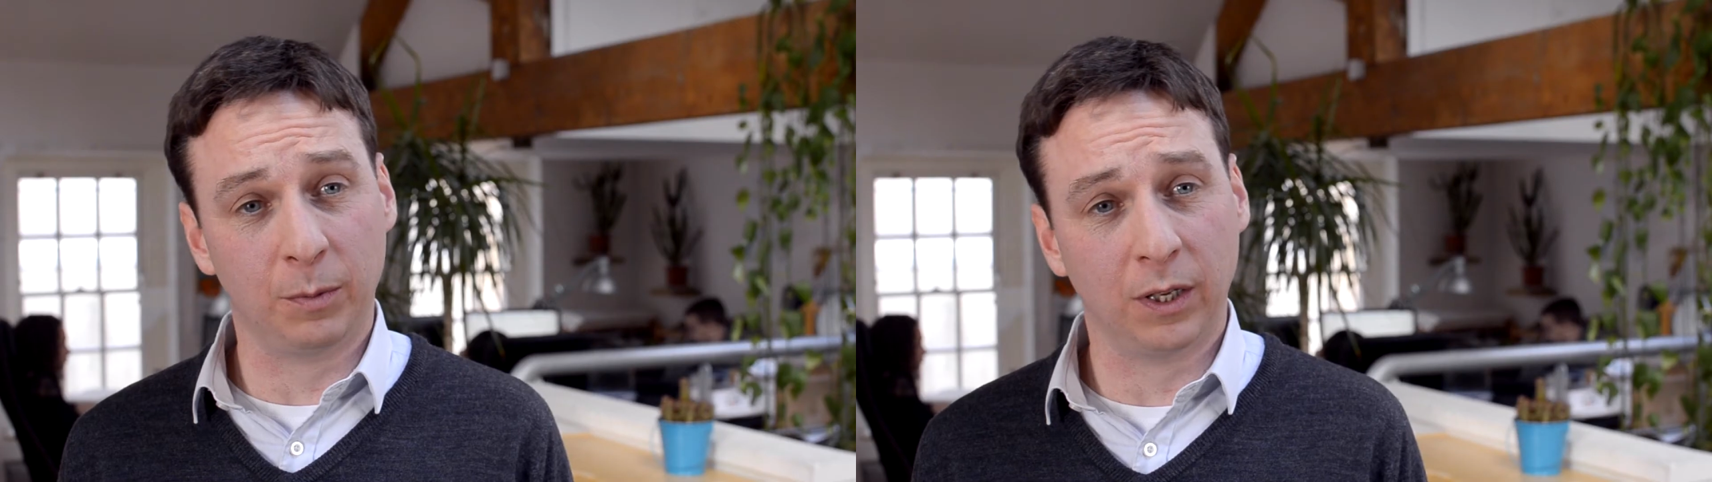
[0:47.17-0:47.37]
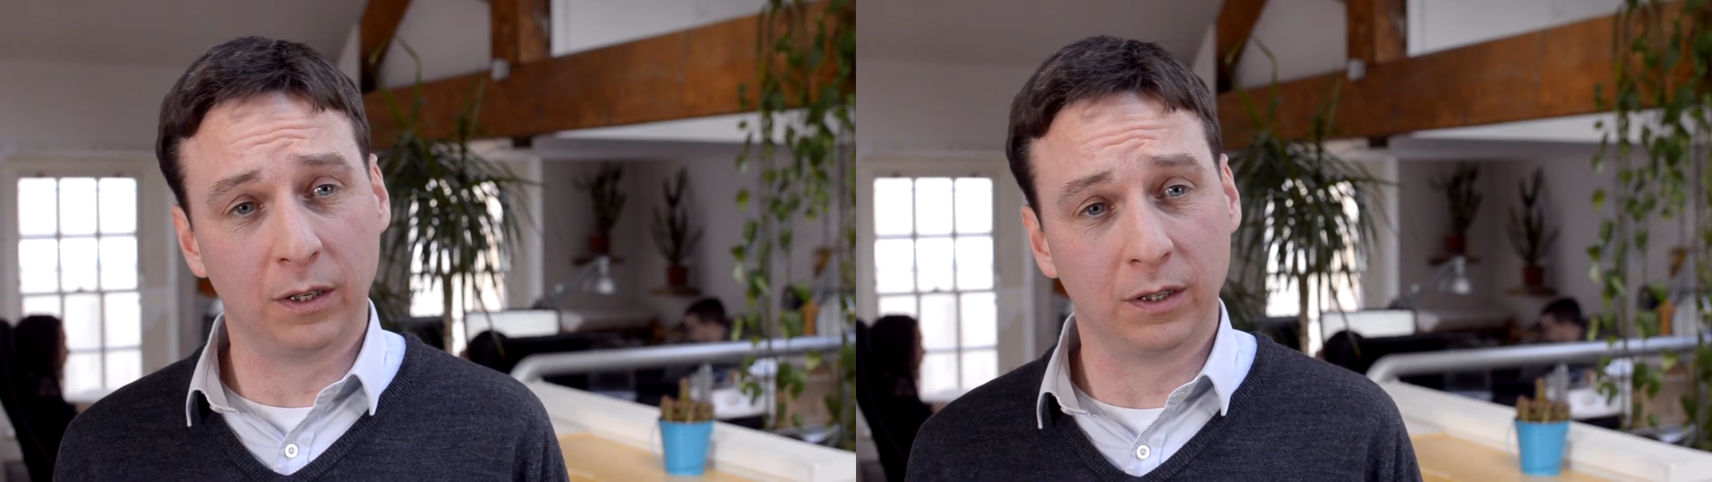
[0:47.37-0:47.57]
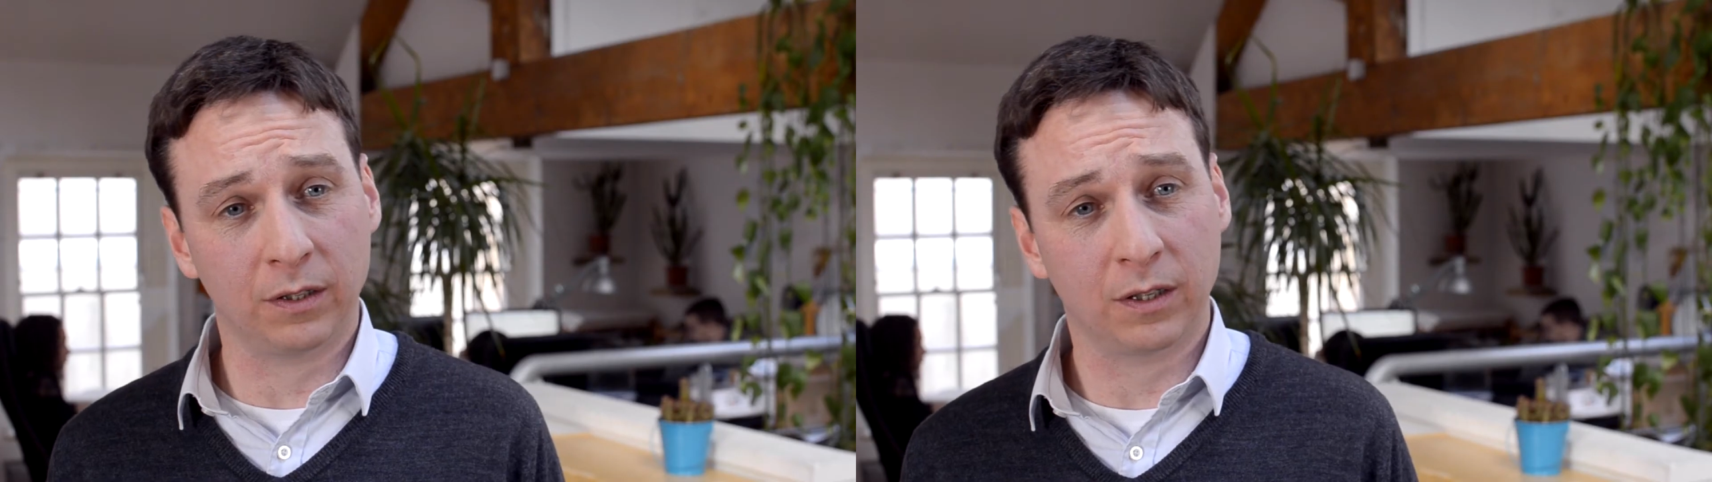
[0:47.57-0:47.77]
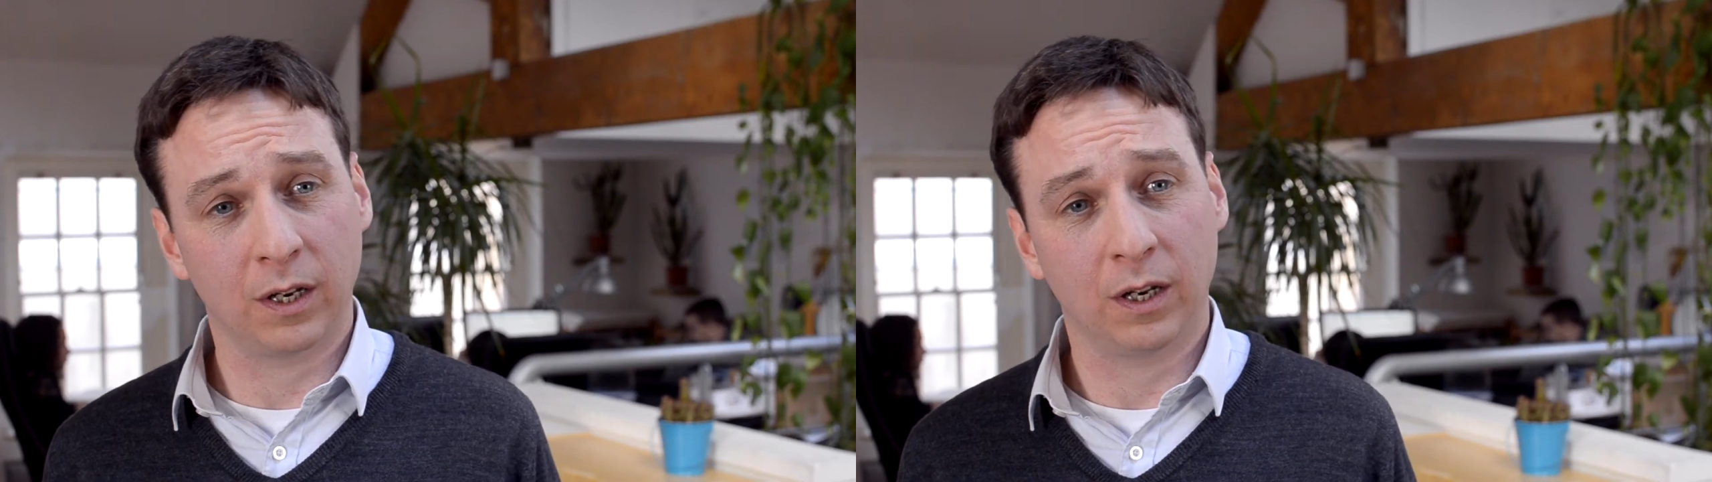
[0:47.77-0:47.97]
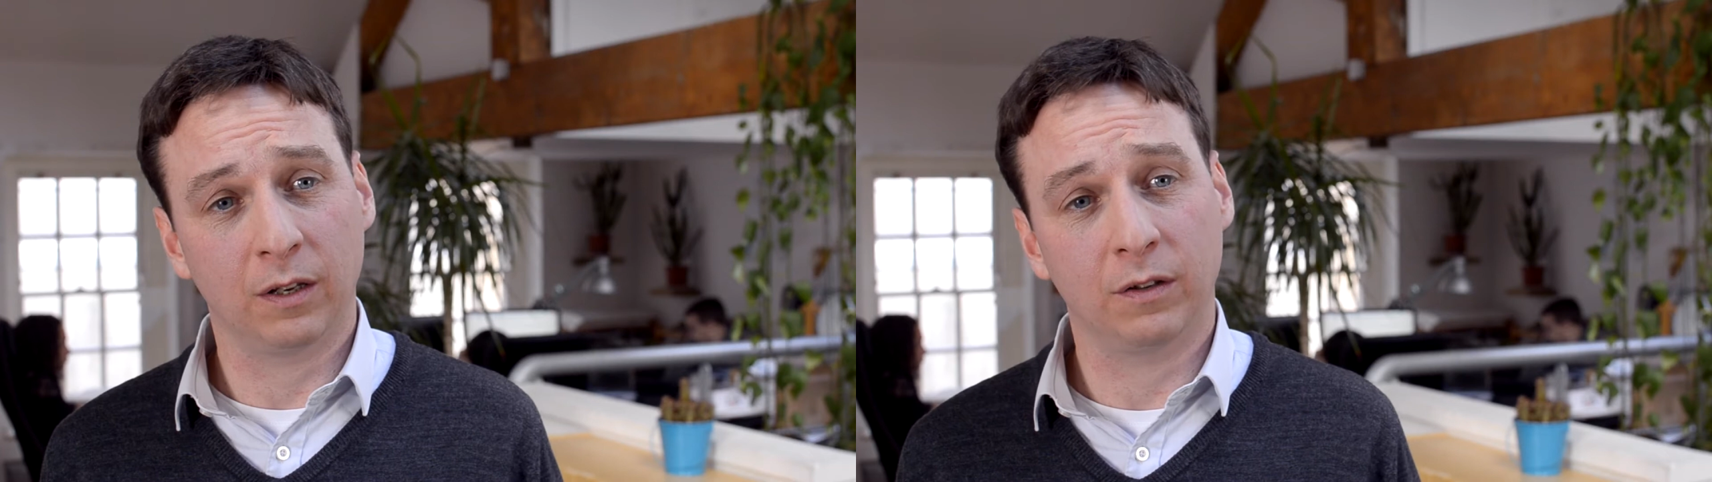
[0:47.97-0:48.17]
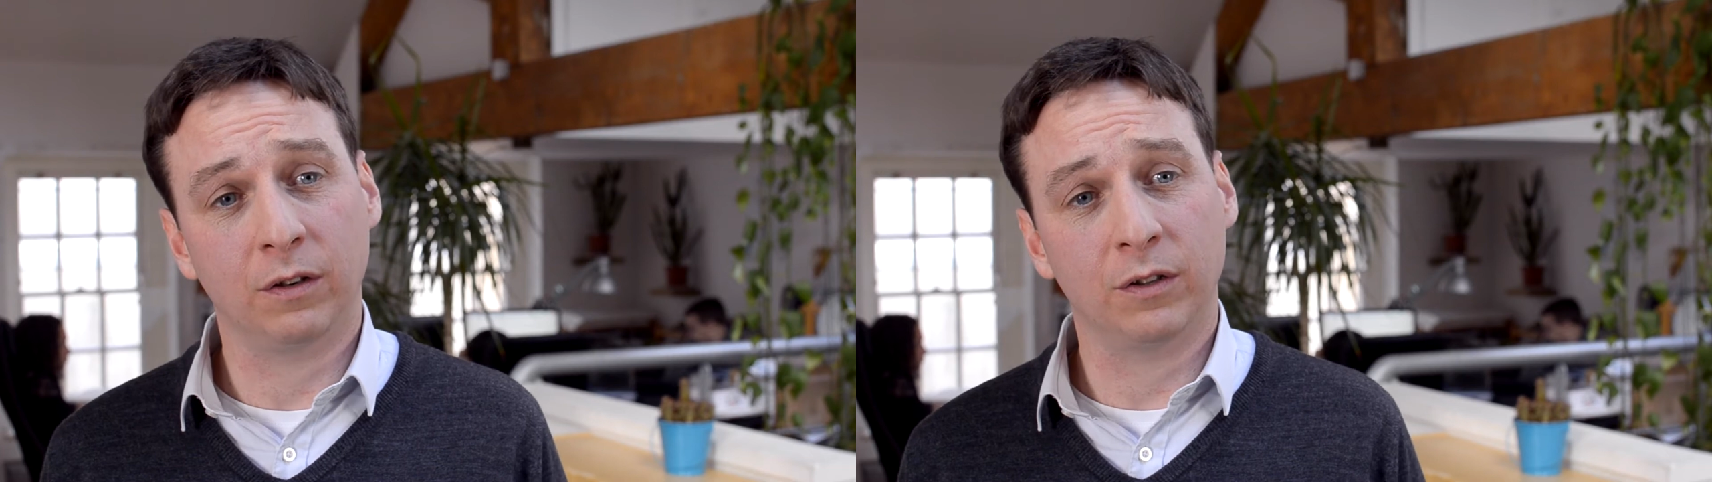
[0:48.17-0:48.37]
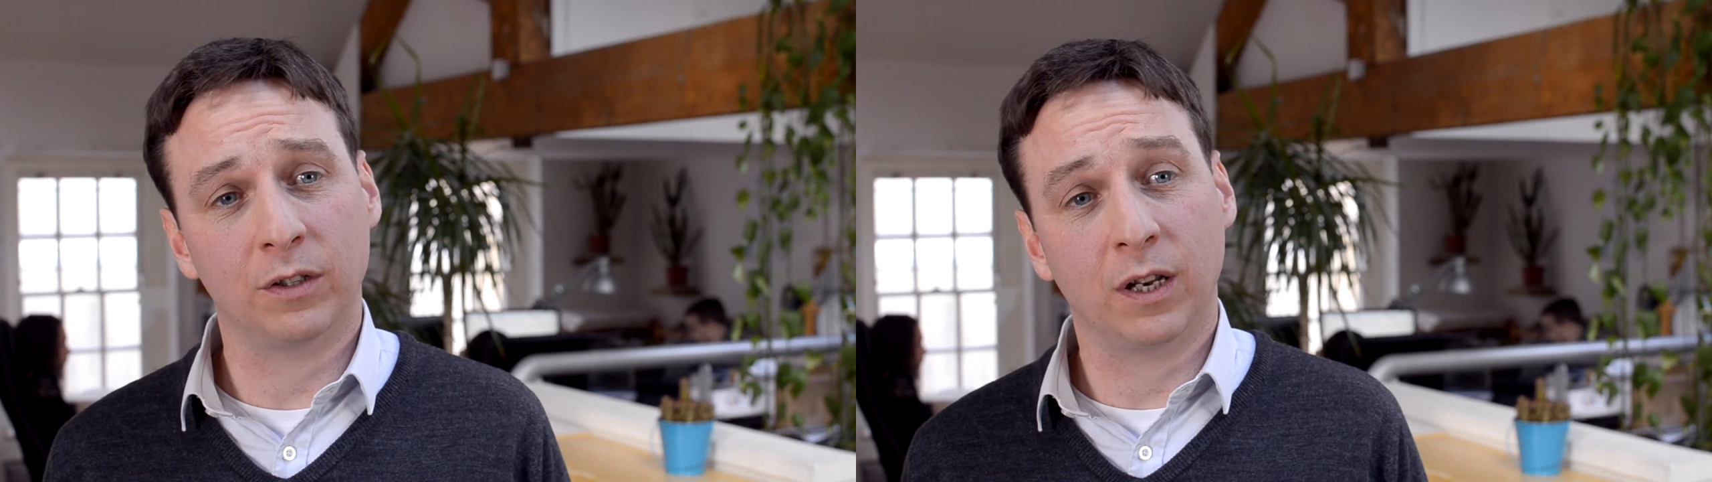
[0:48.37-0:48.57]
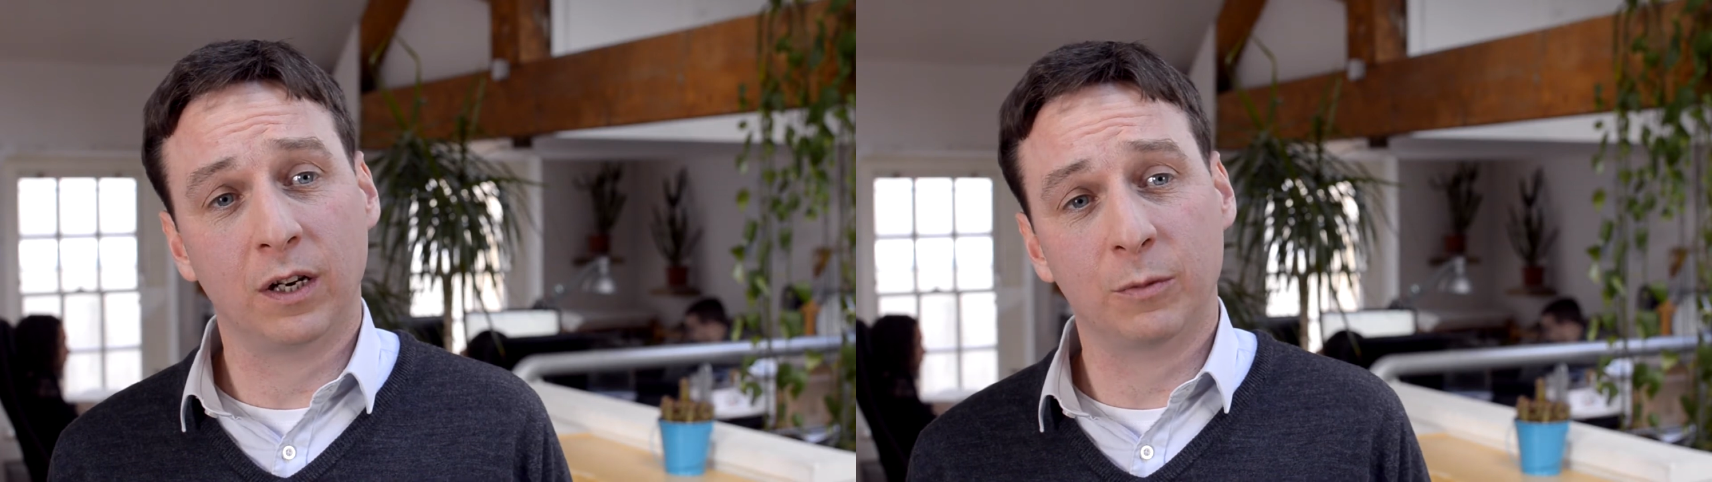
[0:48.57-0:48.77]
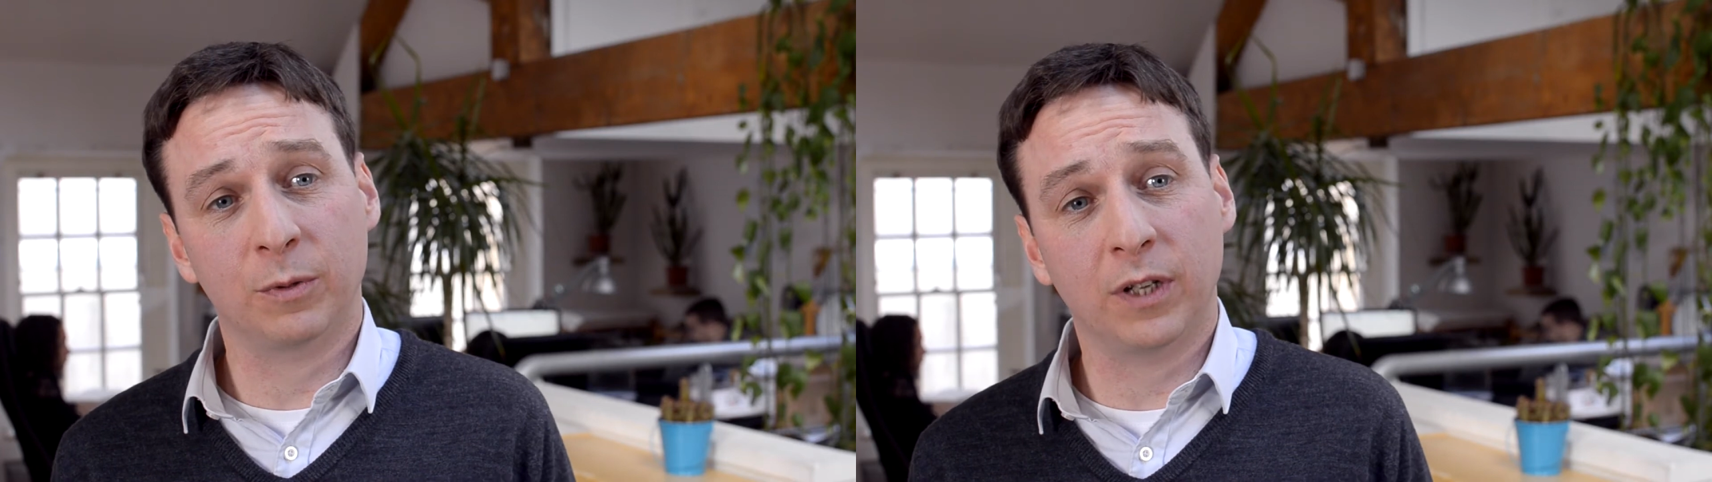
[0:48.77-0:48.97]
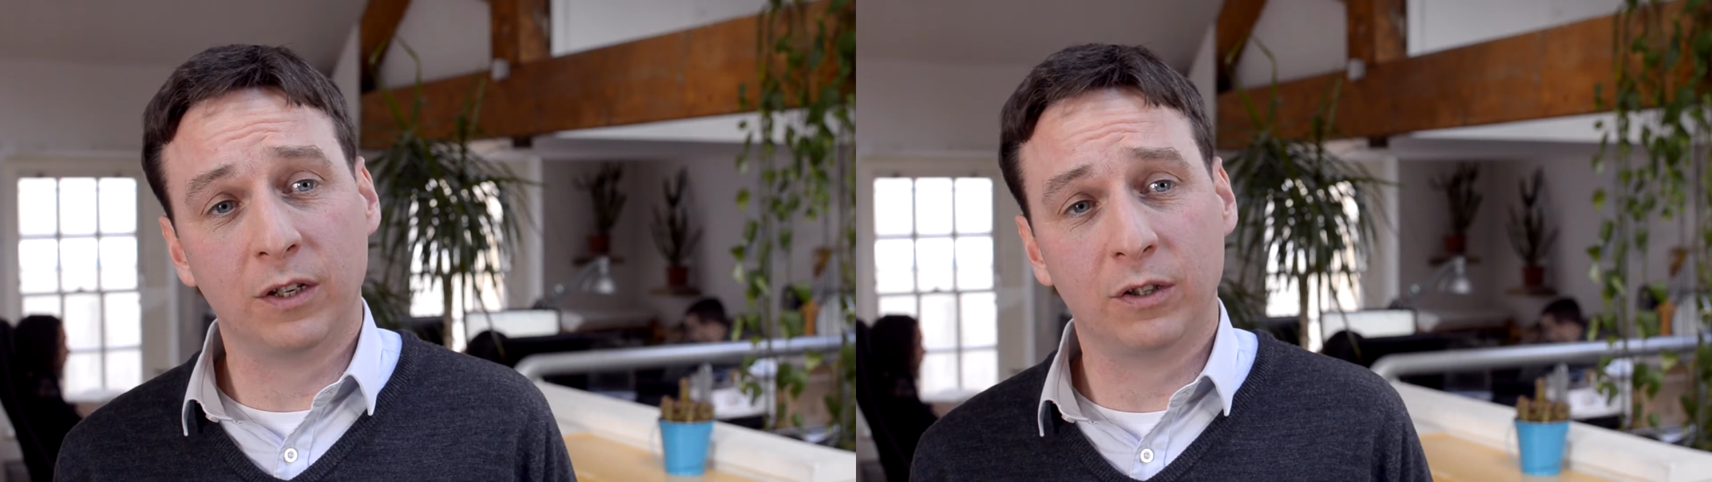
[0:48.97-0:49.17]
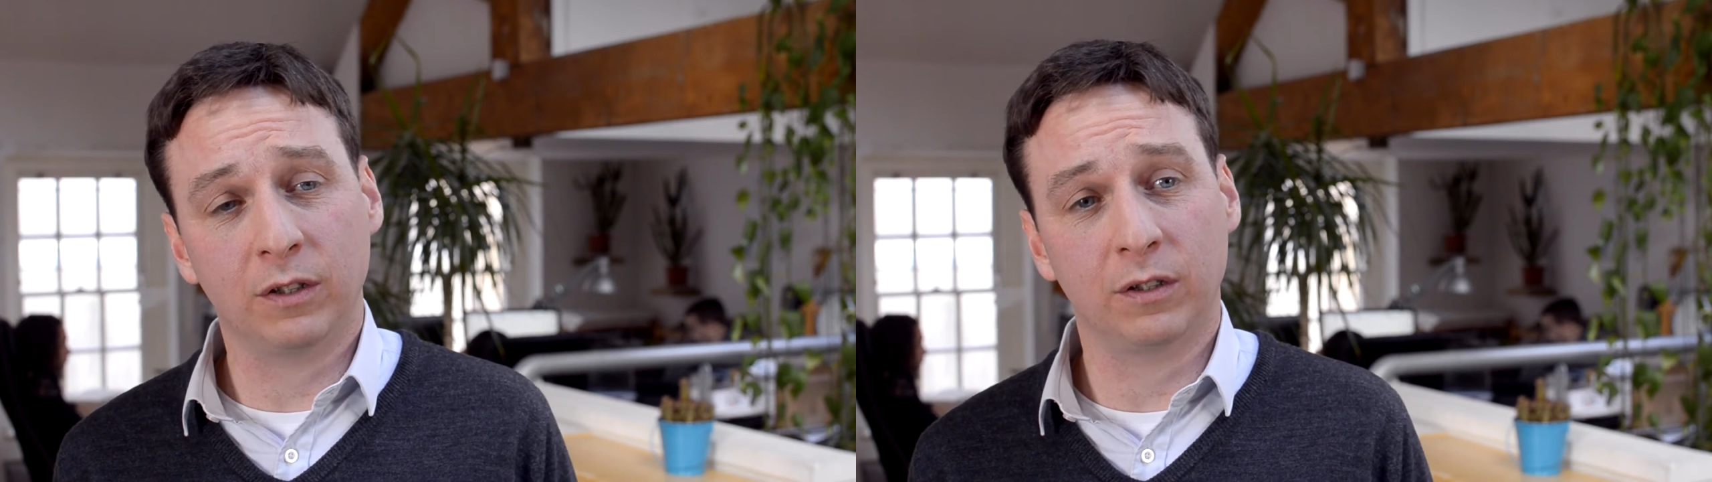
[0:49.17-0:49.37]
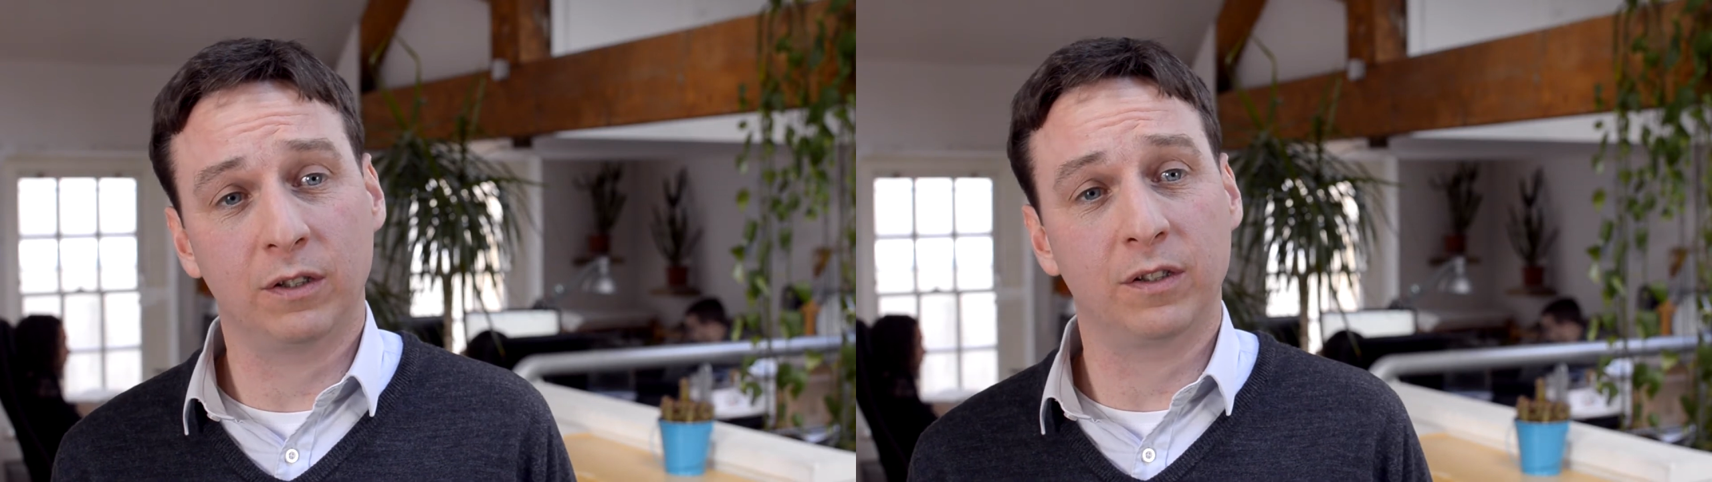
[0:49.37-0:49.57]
buildings, there's a large potential to